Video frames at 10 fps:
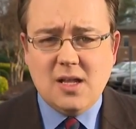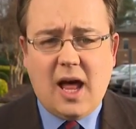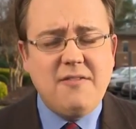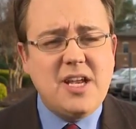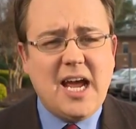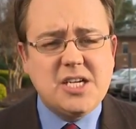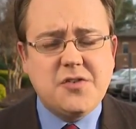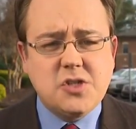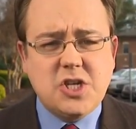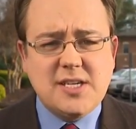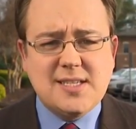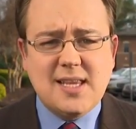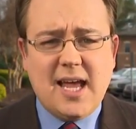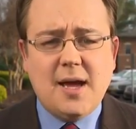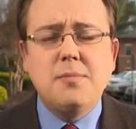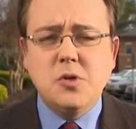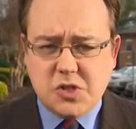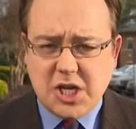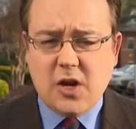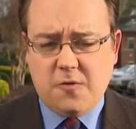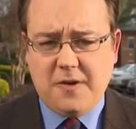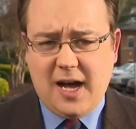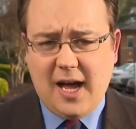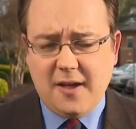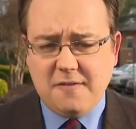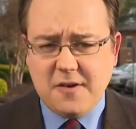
Live in Nashville, Jason Lamb, News Channel 5.